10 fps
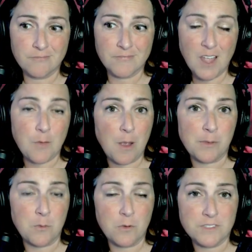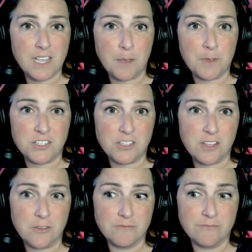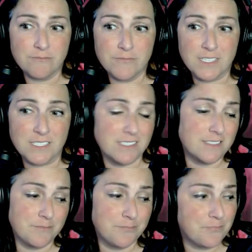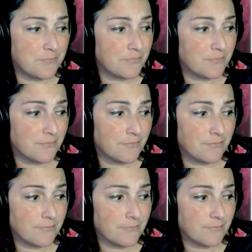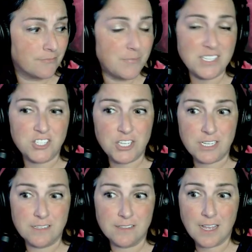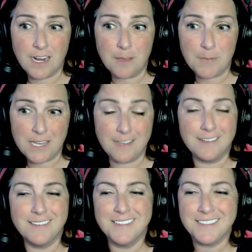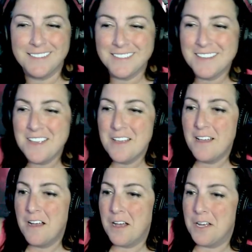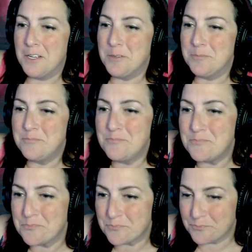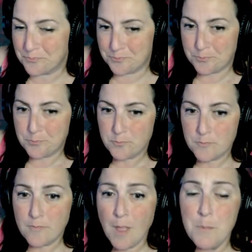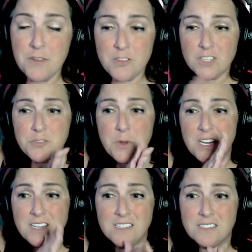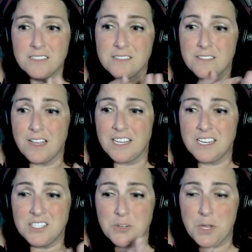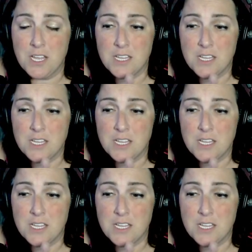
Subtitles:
I probably won't stay PG though, because PG, that ain't me. um, but if you guys are ready, I can get into it.